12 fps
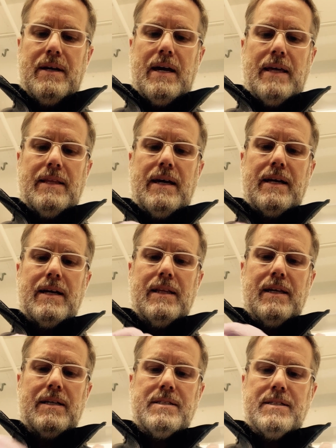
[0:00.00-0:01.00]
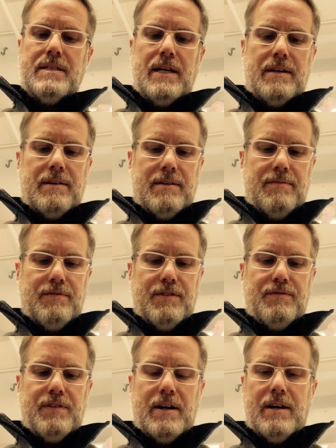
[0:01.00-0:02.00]
And then I'm going to let it sit for
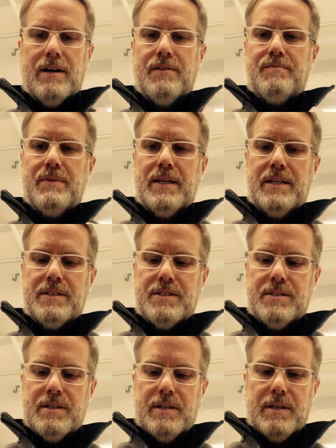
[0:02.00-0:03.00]
5 minutes